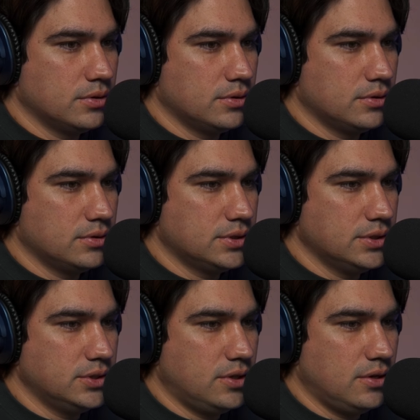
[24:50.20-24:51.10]
because the
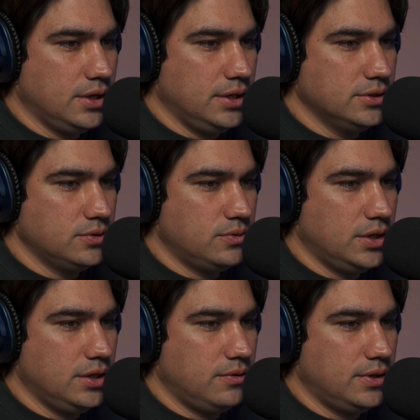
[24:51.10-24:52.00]
song ends
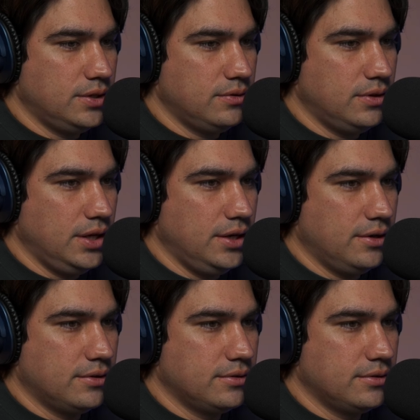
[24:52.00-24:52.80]
right around there.